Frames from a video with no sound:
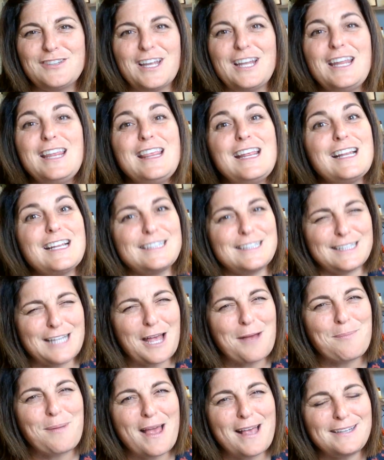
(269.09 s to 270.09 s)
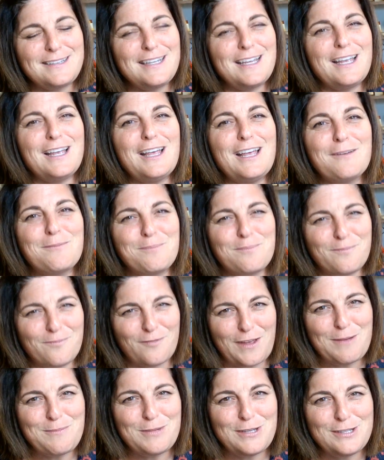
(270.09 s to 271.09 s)
Anything that's not passing,
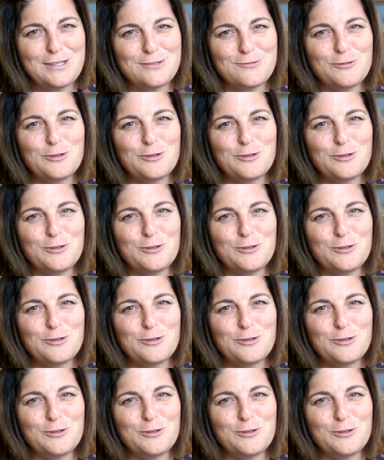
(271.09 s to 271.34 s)
families